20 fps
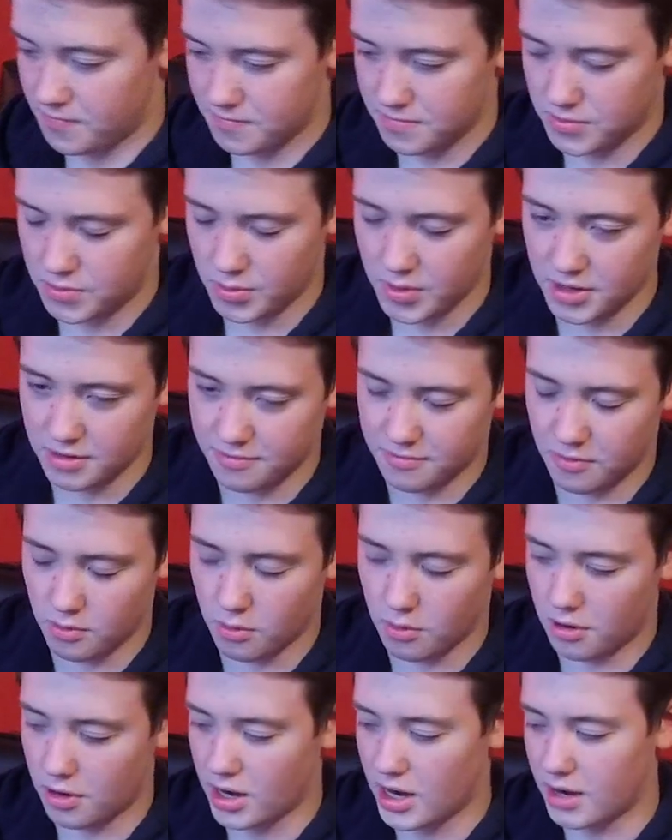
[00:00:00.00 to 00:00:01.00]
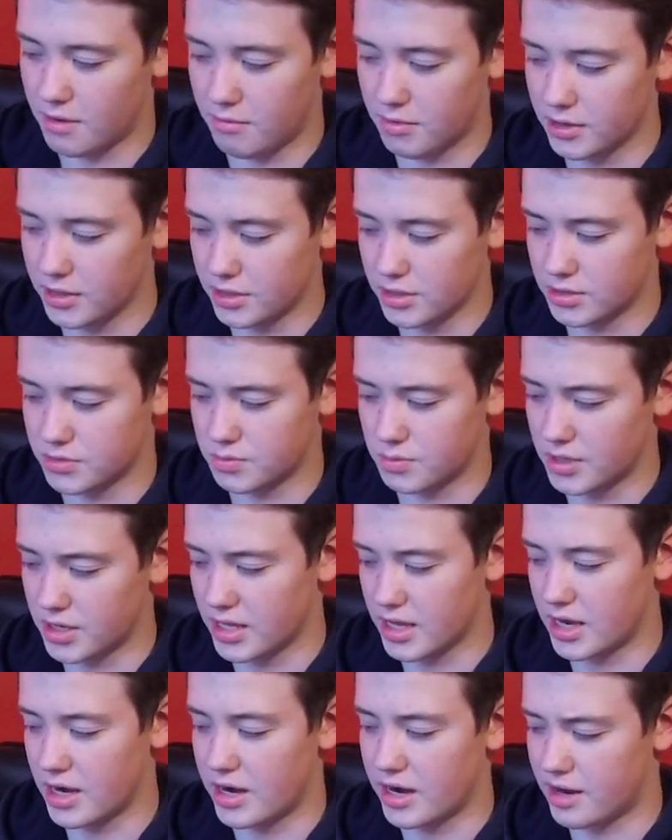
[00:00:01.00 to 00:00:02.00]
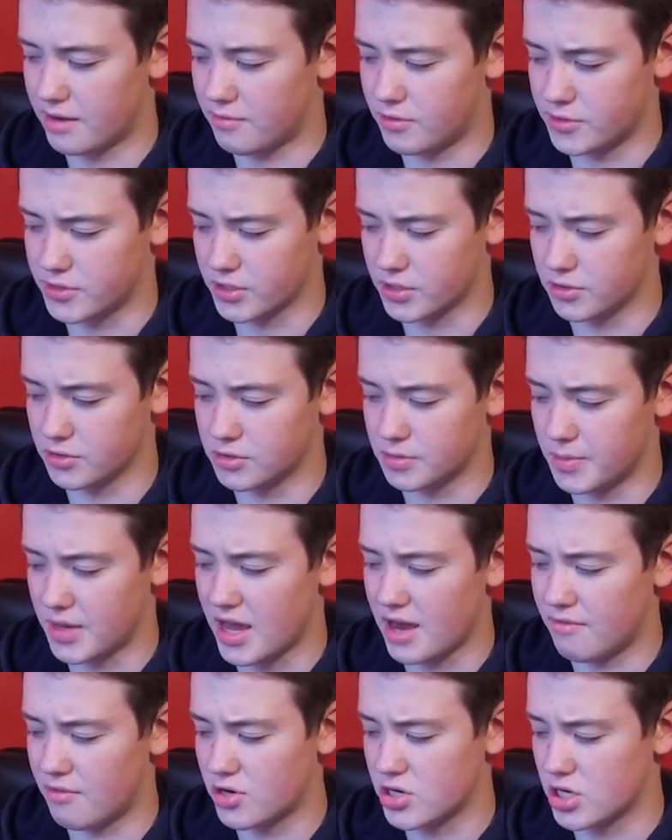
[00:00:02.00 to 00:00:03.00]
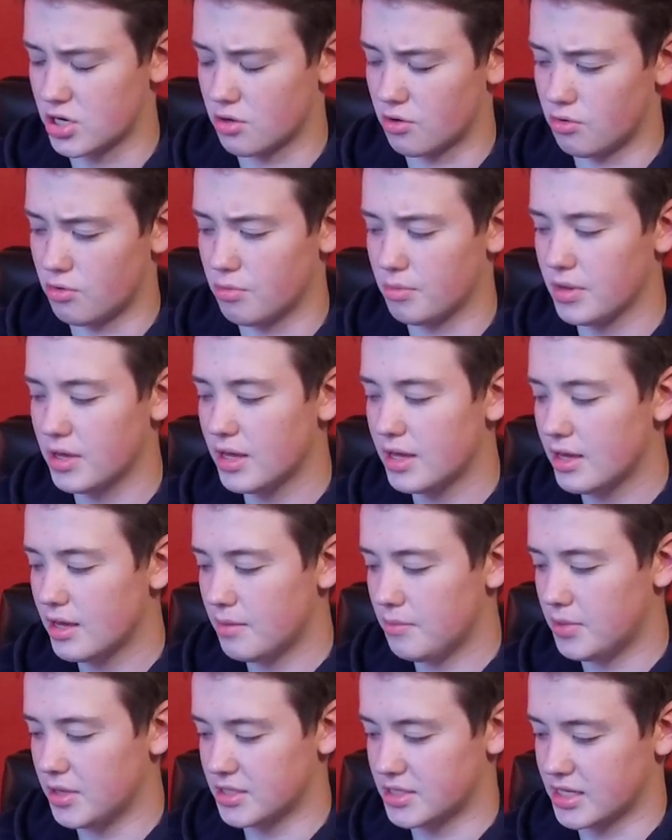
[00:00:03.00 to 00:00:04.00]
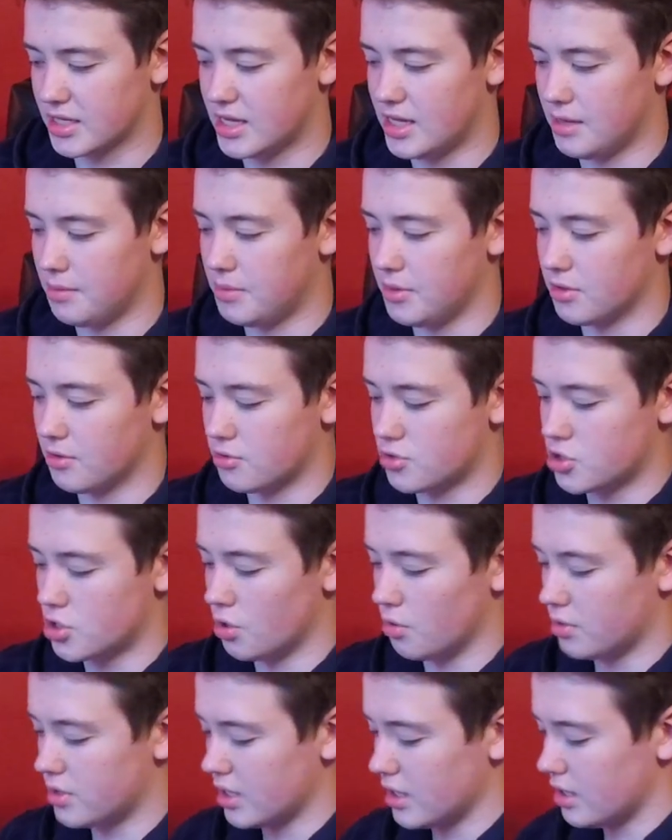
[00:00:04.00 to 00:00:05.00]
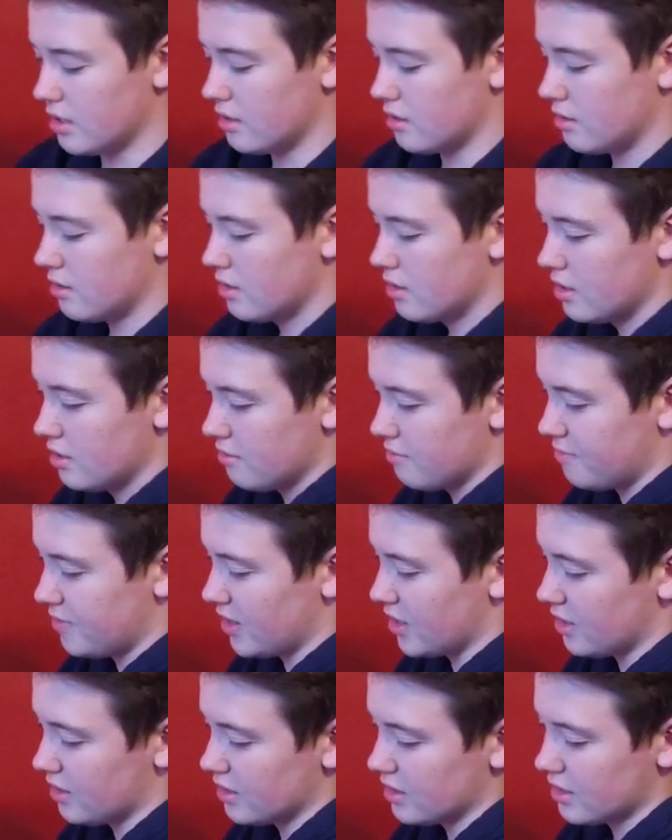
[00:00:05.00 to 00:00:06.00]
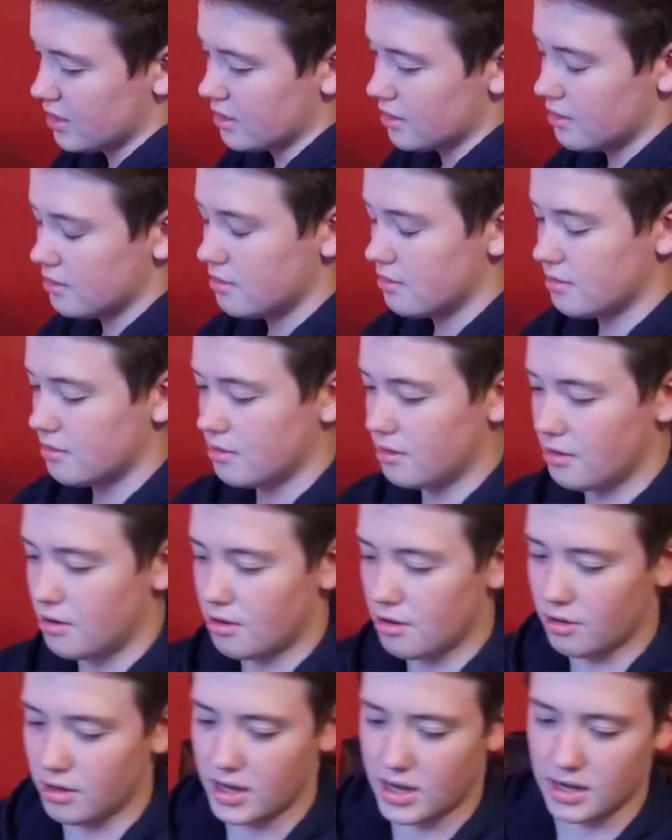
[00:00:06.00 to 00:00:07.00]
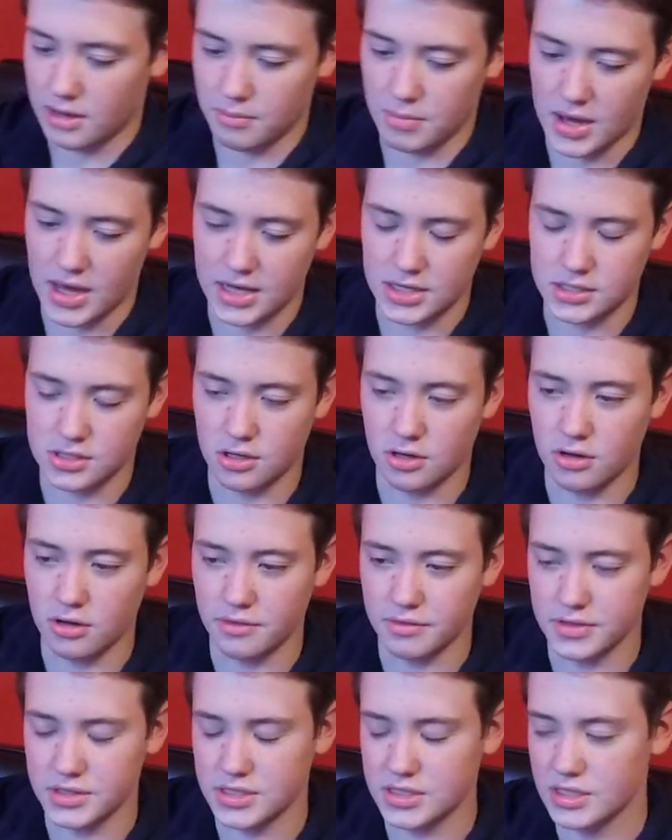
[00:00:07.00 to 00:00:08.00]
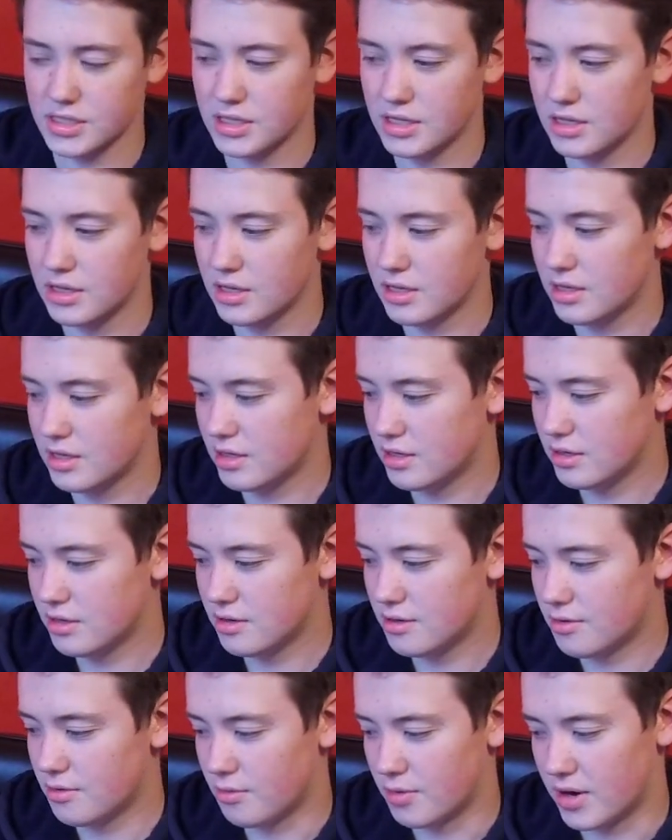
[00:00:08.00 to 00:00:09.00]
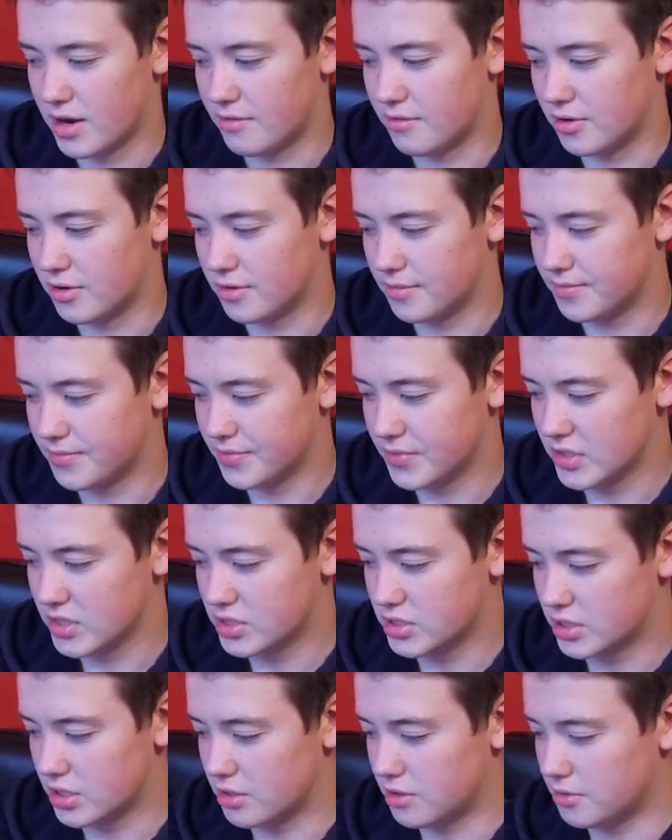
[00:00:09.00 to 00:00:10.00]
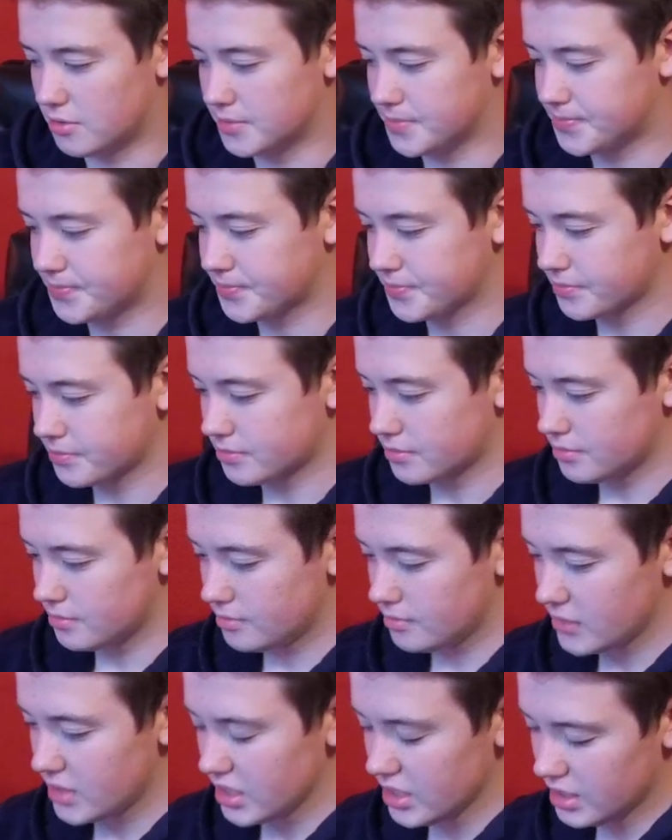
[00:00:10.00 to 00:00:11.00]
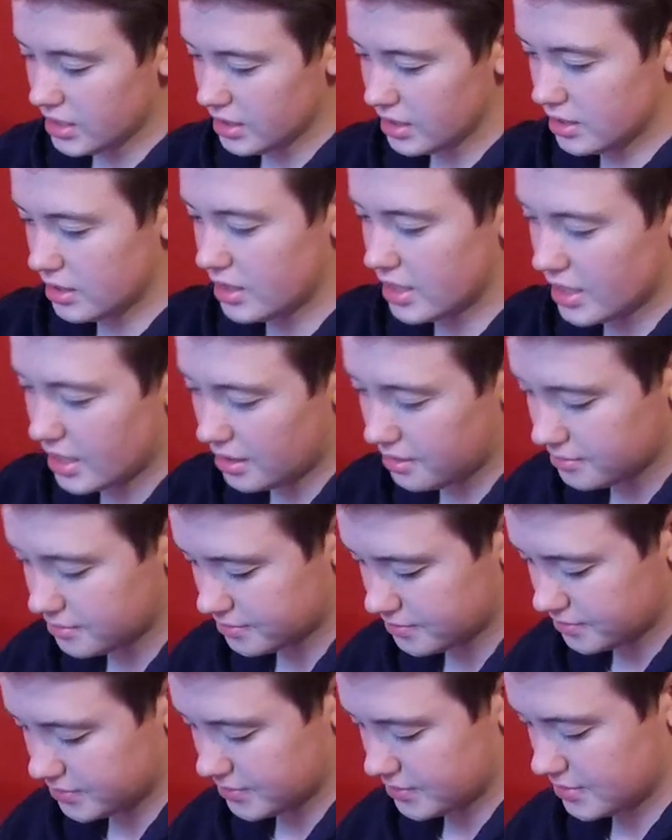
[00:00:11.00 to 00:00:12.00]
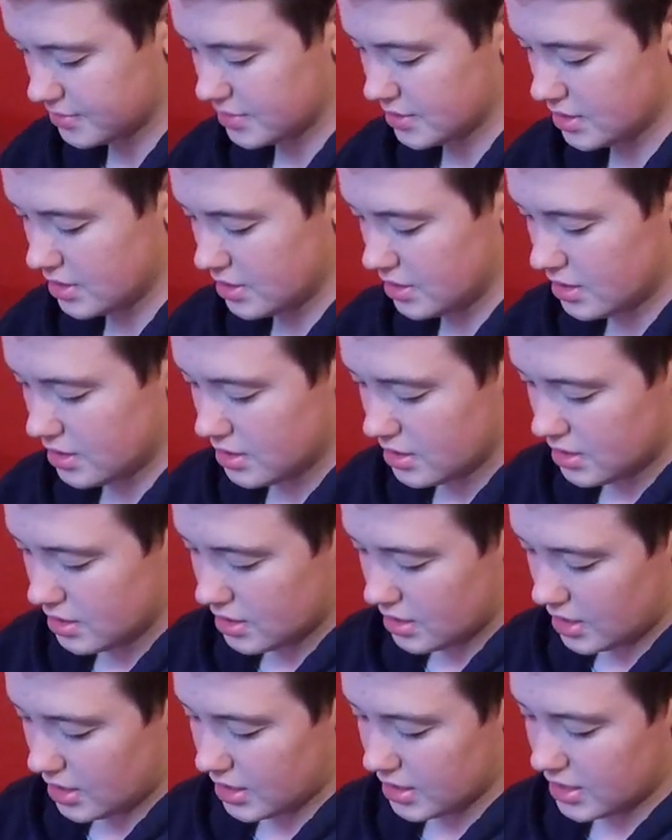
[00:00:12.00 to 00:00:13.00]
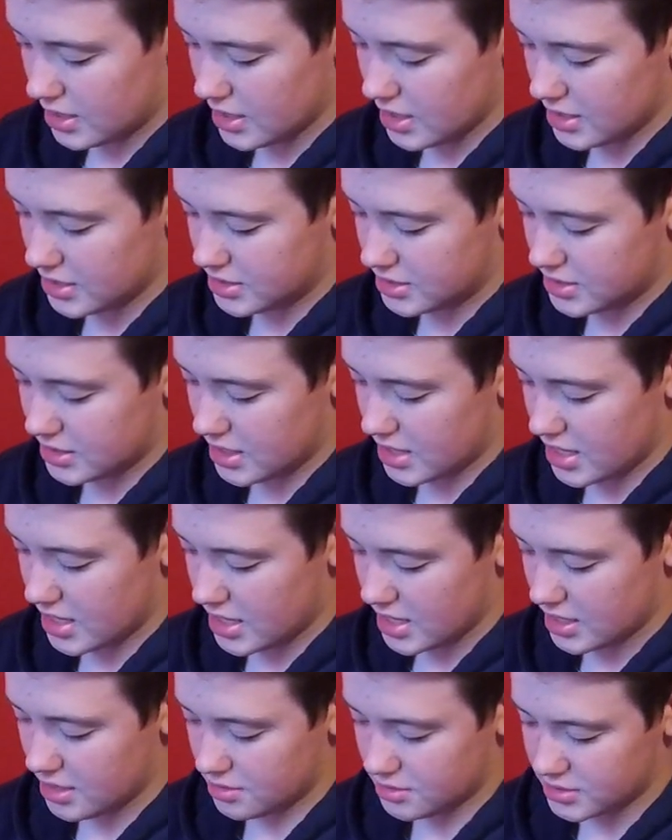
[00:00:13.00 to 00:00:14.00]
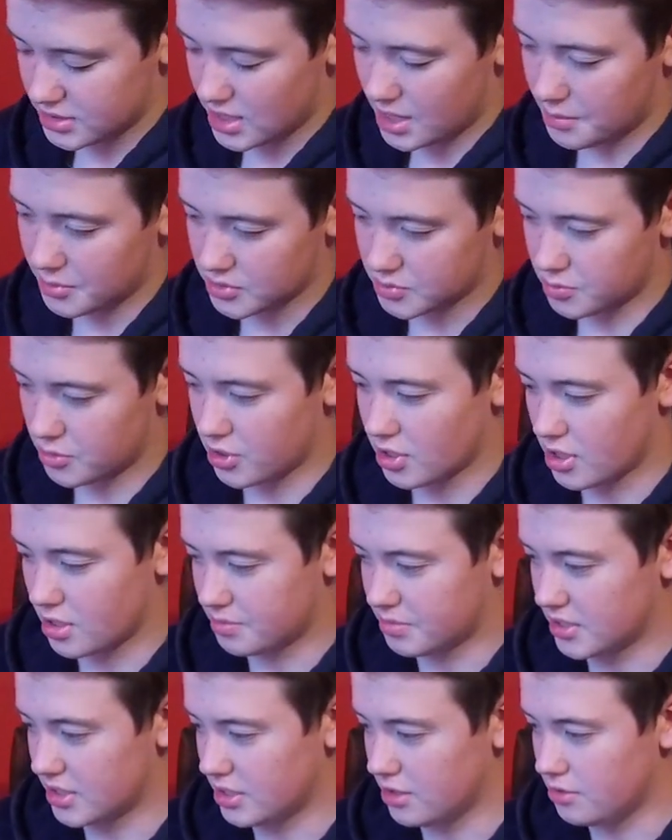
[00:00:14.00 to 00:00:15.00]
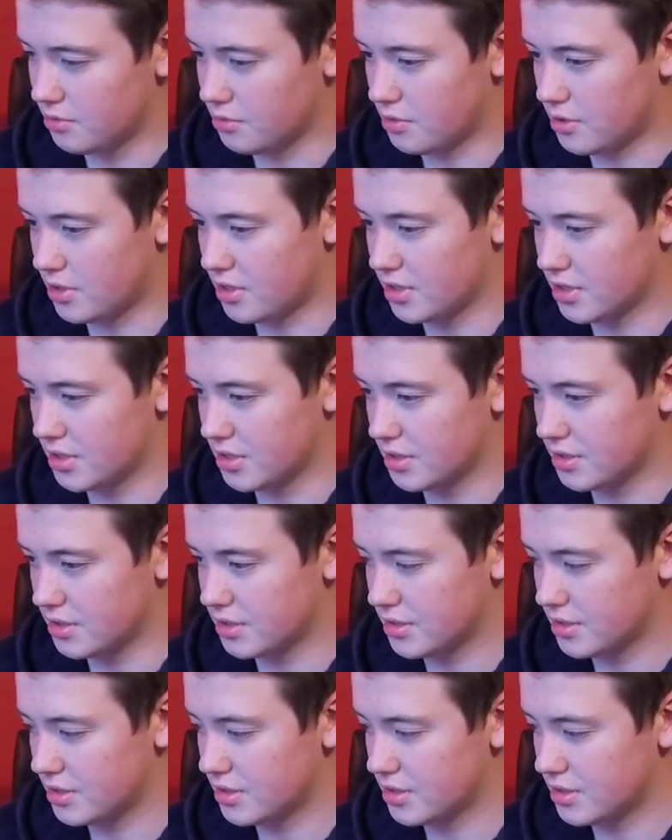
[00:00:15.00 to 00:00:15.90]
3 and 4, I really just want to get an average as close to my average at home, because I keep either choking, failing, or getting bad solves, whatever. So, yeah. I guess that there's not much more to update you on.